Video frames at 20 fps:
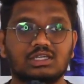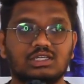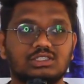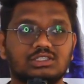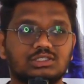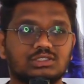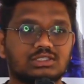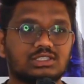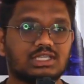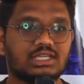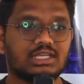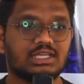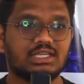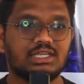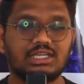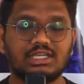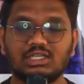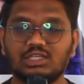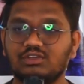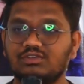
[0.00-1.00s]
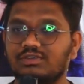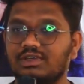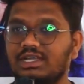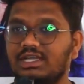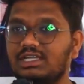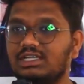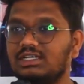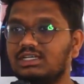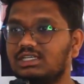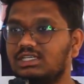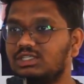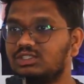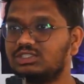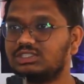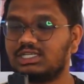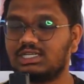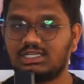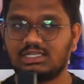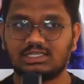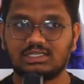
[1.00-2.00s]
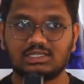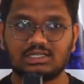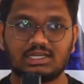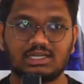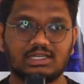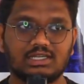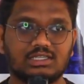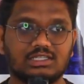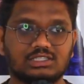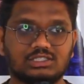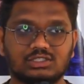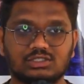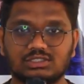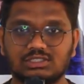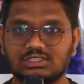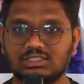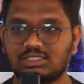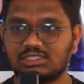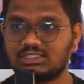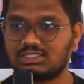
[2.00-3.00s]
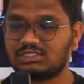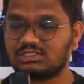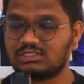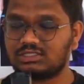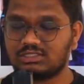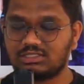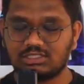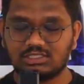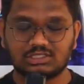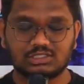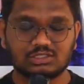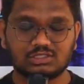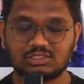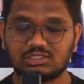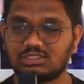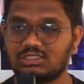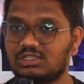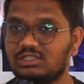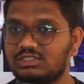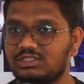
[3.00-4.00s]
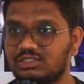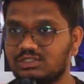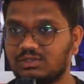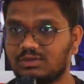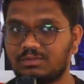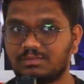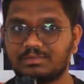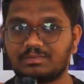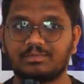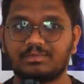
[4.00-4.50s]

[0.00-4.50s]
So they need to find a new shelter and resources also.